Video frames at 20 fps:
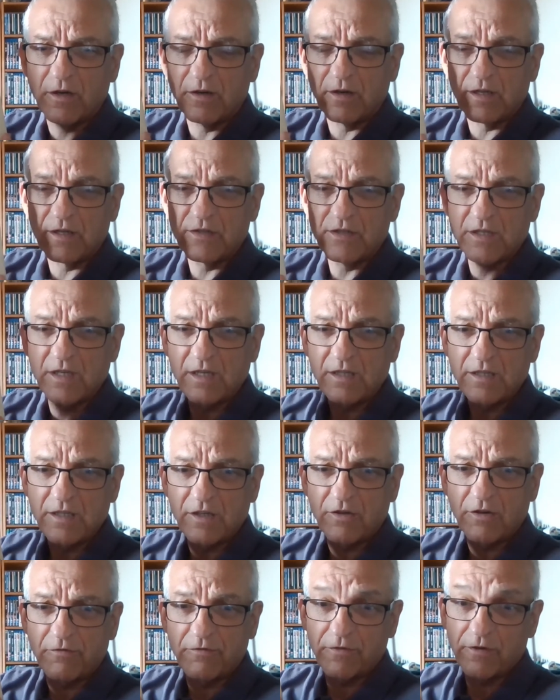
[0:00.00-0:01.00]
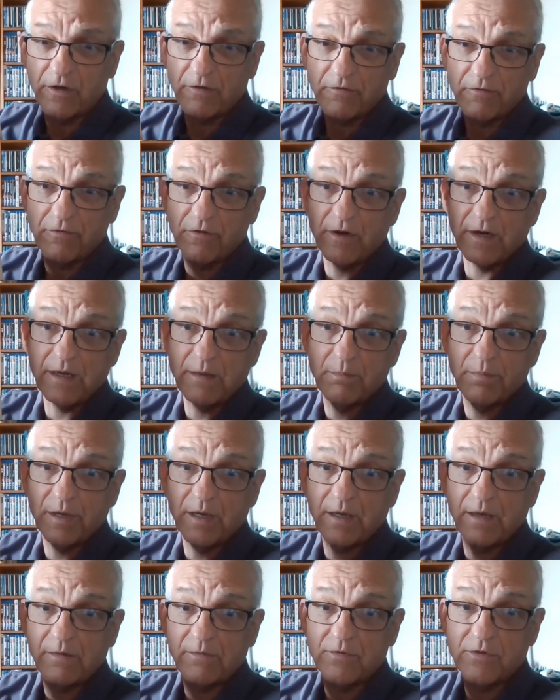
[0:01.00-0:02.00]
out. I sent an offer out for £8.
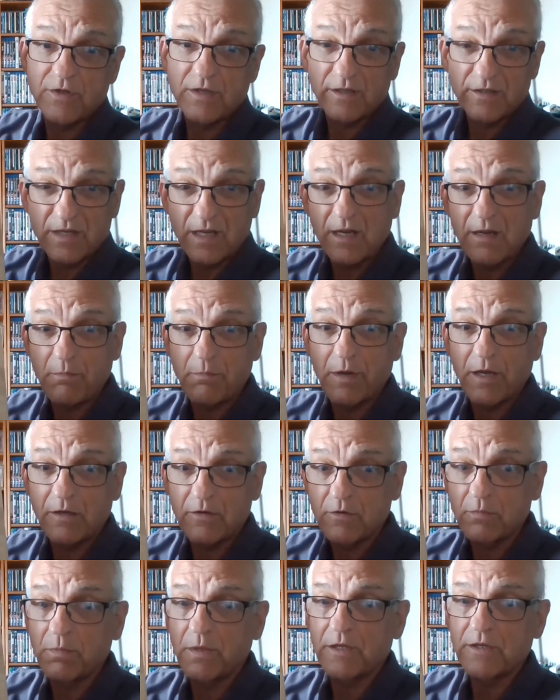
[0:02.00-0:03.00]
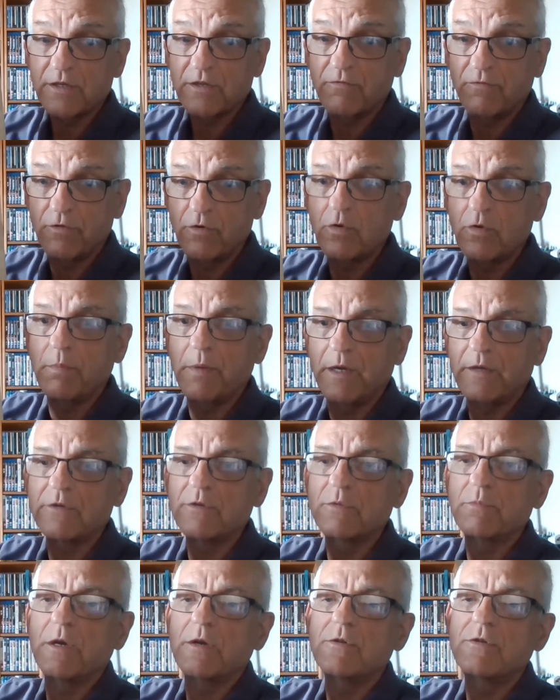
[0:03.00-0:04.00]
That's £8 plus
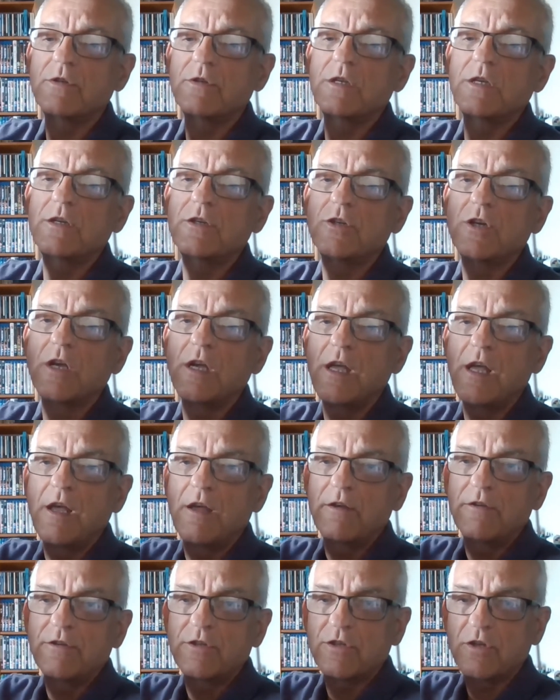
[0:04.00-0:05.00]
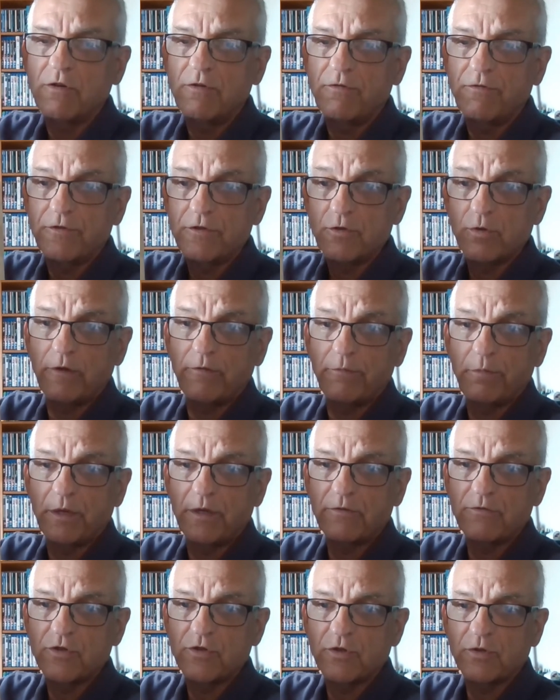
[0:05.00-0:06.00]
£4 postage. So for
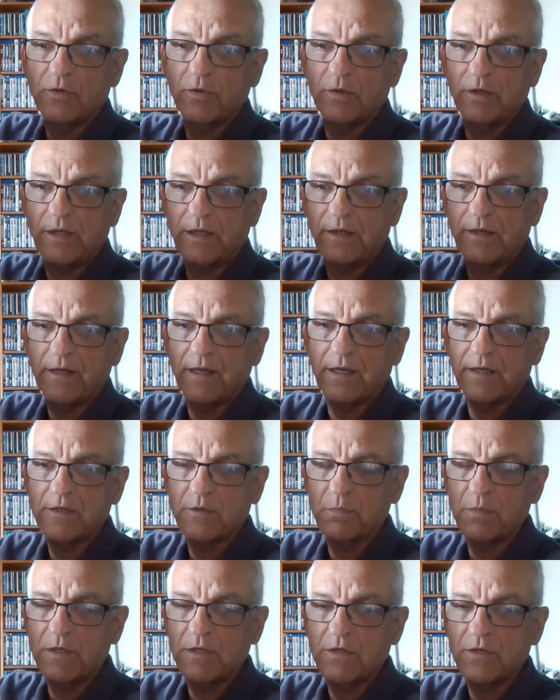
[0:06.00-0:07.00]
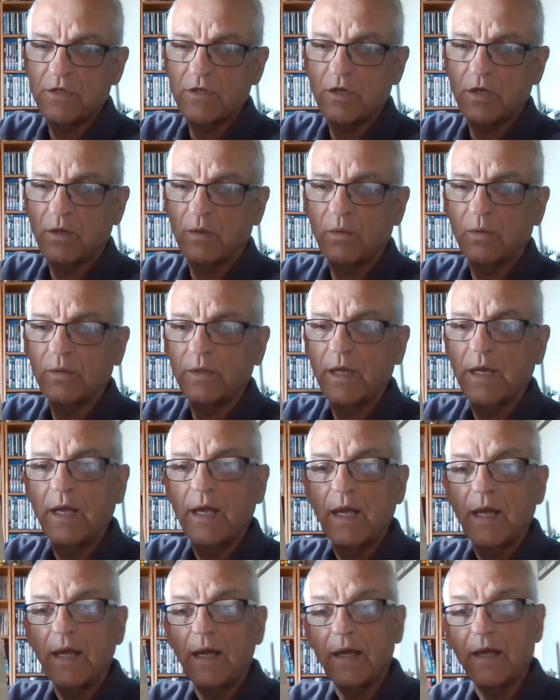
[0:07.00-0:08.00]
£12 all in, that has been sold,
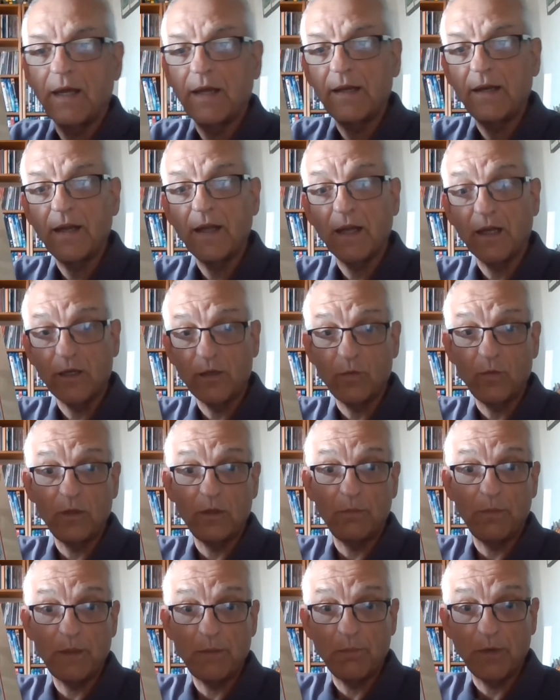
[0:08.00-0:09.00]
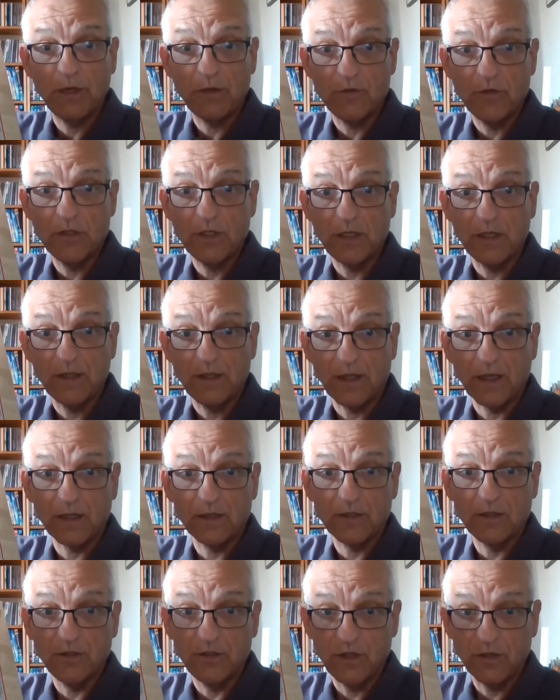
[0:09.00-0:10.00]
and I will be posting that